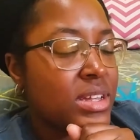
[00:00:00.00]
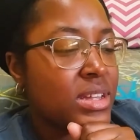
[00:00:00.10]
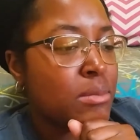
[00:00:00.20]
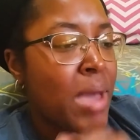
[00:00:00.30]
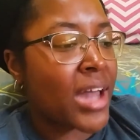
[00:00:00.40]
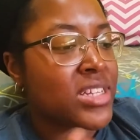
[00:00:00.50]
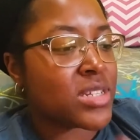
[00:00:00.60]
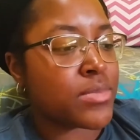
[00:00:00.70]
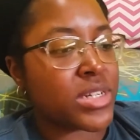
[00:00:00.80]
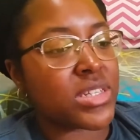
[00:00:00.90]

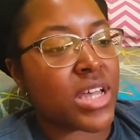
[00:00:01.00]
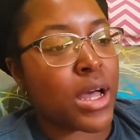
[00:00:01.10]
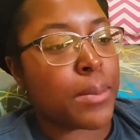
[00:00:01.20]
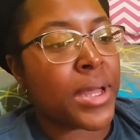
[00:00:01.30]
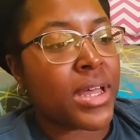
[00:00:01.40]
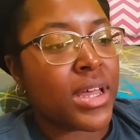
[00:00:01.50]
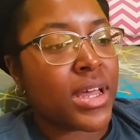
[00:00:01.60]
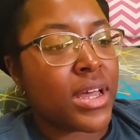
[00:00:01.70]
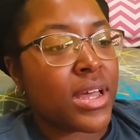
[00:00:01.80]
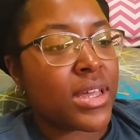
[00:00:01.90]
Madison brings up,
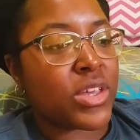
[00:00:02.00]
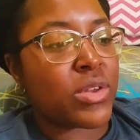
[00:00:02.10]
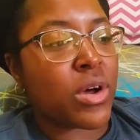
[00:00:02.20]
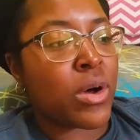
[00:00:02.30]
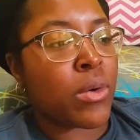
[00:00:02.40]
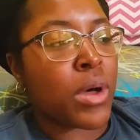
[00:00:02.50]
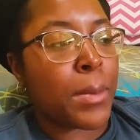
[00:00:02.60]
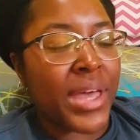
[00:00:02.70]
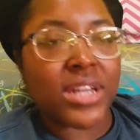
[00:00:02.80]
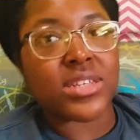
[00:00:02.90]

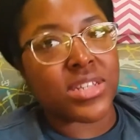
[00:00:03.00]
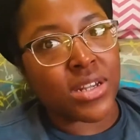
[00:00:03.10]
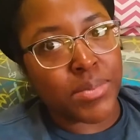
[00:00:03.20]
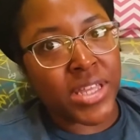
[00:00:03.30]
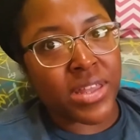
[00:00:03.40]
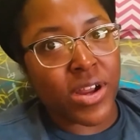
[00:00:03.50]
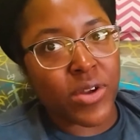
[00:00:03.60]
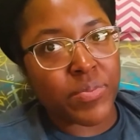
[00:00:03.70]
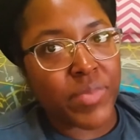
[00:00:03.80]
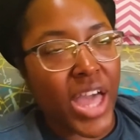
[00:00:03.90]
Amanda's going to be there.
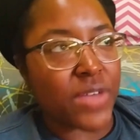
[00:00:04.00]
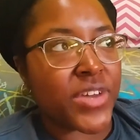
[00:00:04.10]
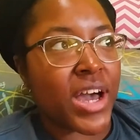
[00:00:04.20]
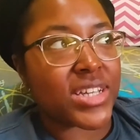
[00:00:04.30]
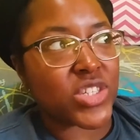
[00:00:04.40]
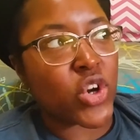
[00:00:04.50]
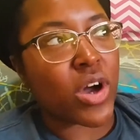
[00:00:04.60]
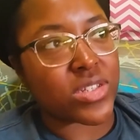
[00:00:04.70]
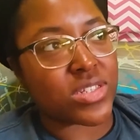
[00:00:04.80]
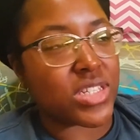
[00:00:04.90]
Have you guys
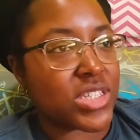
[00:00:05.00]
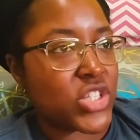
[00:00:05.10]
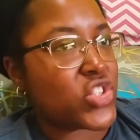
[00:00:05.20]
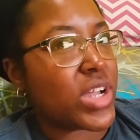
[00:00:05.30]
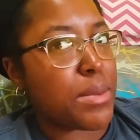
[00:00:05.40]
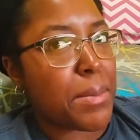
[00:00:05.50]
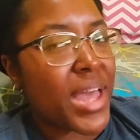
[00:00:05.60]
talked since the trip?